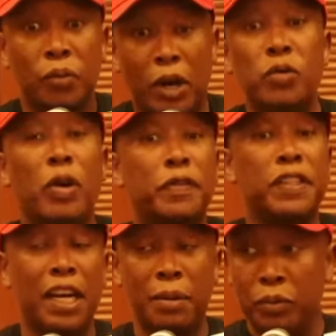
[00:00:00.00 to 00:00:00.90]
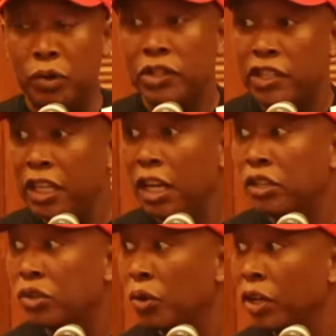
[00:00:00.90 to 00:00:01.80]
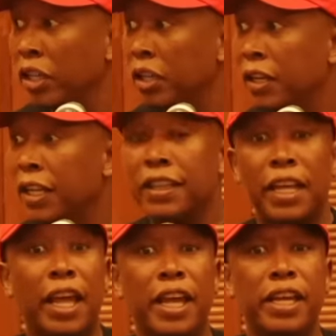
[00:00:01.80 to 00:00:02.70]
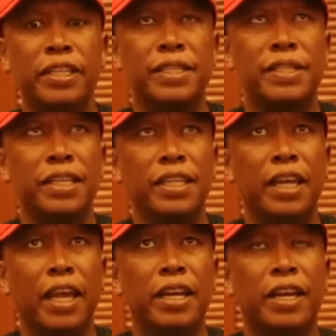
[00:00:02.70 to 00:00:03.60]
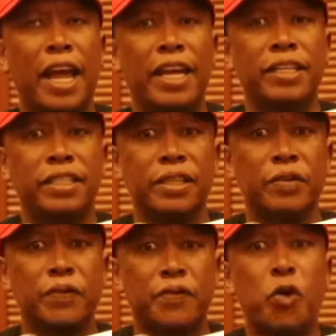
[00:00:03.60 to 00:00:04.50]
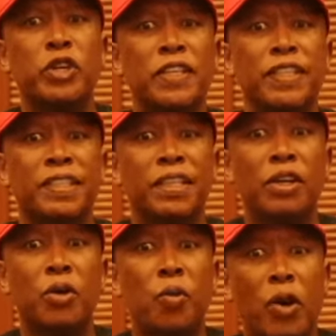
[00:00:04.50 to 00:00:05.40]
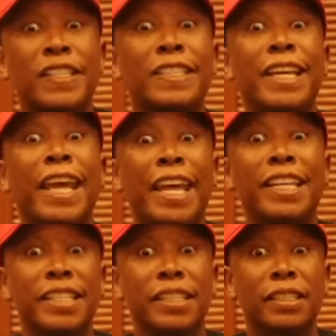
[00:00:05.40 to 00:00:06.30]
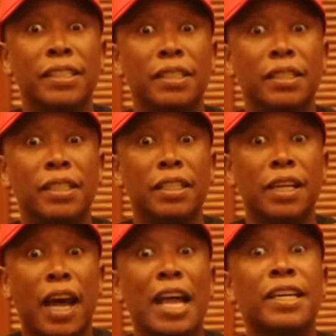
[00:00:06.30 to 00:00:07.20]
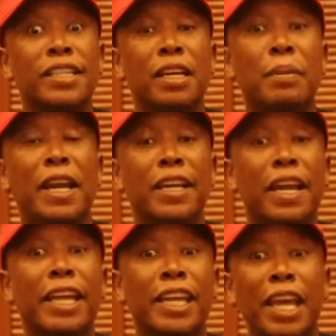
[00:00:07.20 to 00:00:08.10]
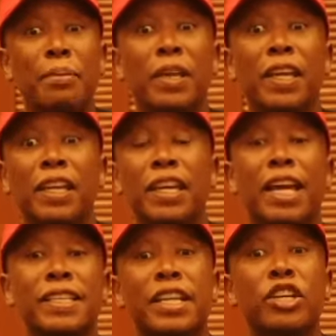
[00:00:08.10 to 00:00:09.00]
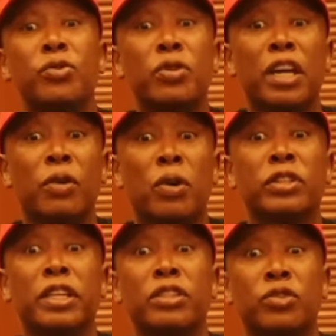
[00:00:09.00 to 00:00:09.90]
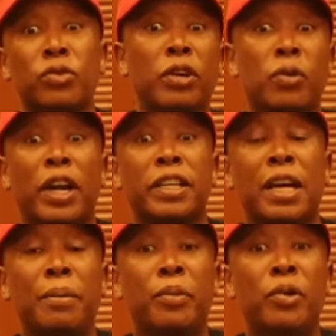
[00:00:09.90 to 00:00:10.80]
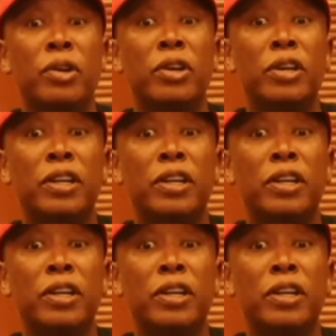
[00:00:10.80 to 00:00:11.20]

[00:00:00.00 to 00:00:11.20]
When we have time, we'll share that story. The ANC in 1940s was dead until Mandela came in as the youth and Walter Sisulu and Howard Tambo